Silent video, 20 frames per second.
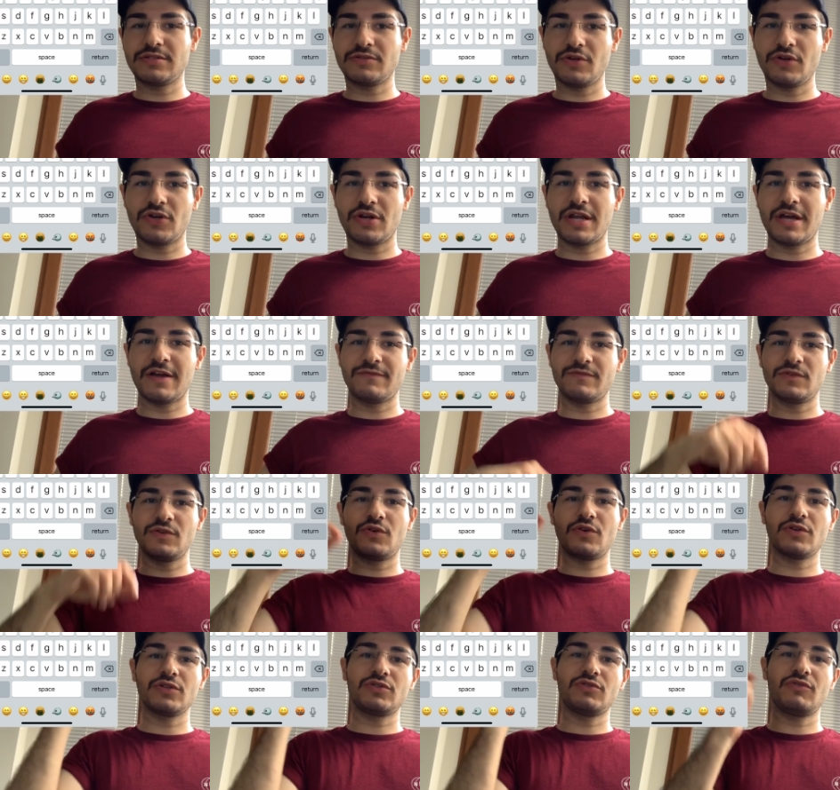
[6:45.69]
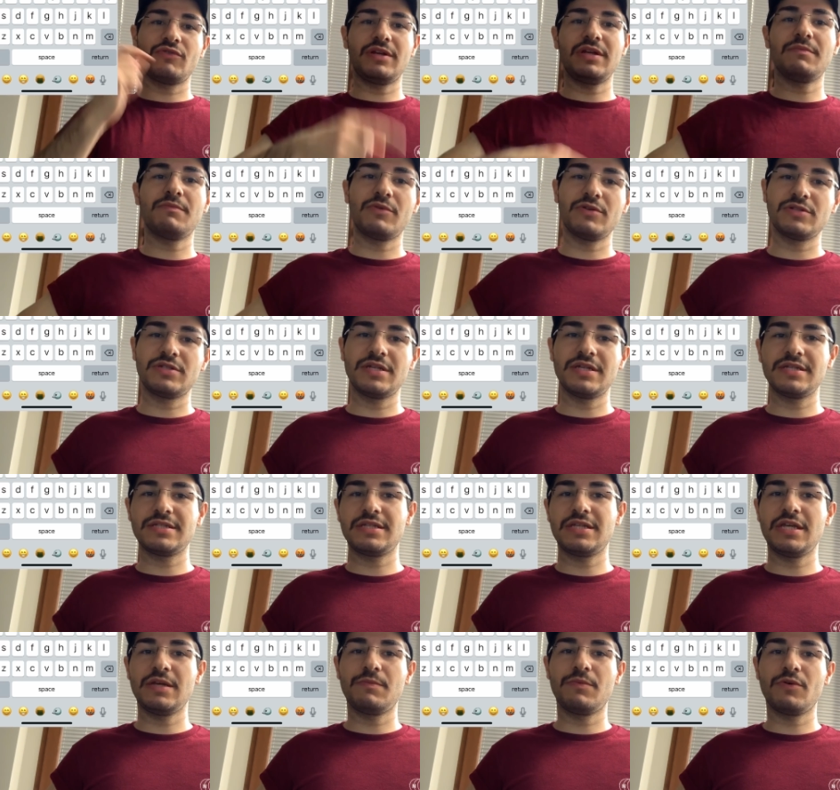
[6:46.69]
so you don't have to go to your
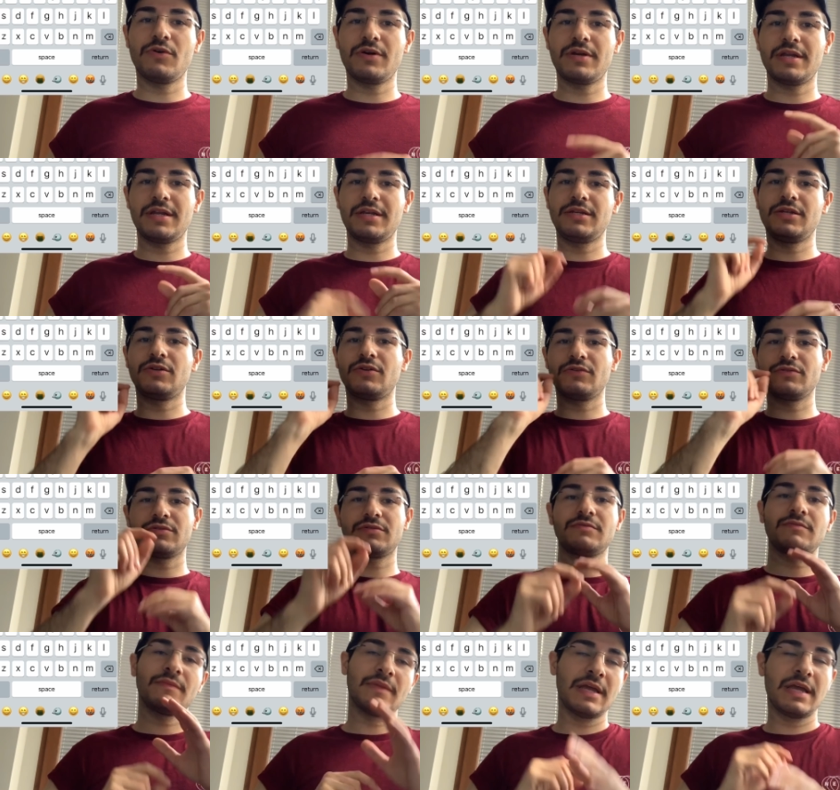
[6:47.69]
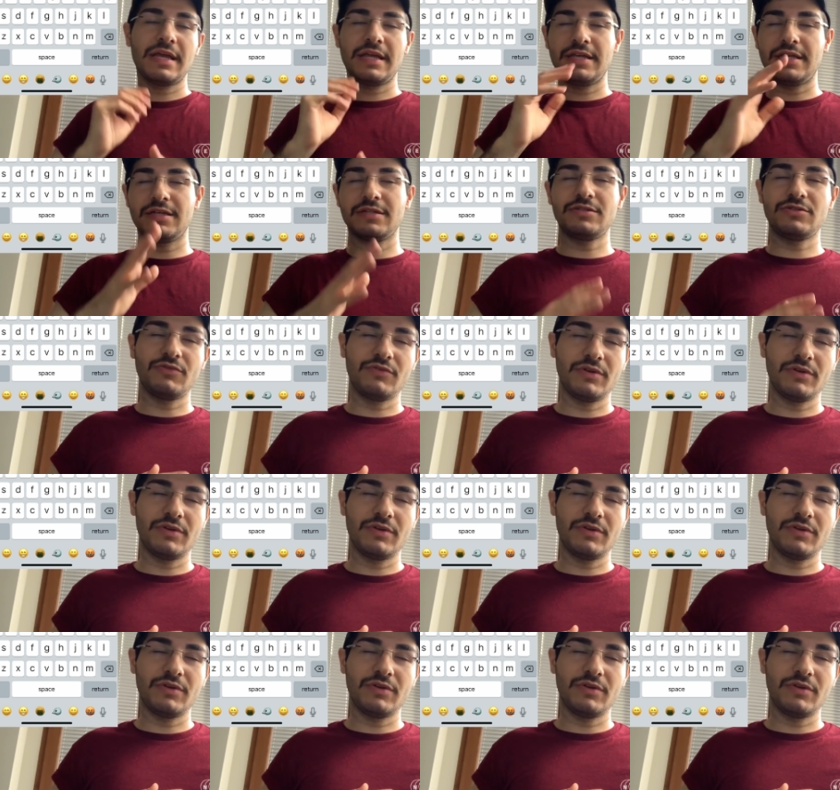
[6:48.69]
emojis keyboard and, you know, get